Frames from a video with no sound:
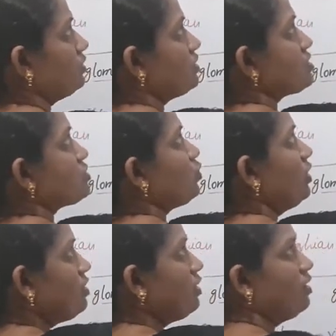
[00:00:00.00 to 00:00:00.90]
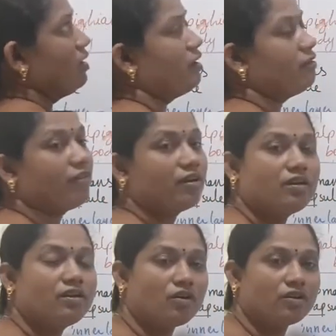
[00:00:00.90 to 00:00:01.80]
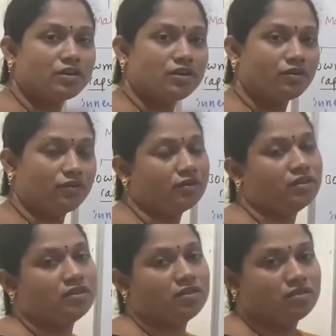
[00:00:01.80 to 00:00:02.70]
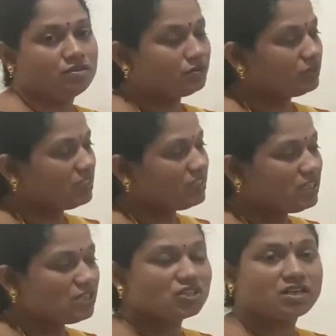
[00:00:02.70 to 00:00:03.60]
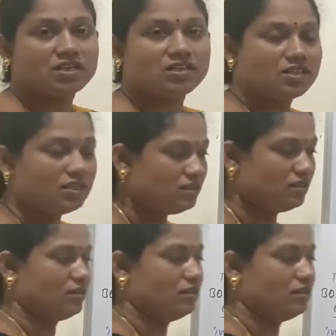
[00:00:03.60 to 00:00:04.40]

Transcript: this is one efferent arteriole. So in each kidney,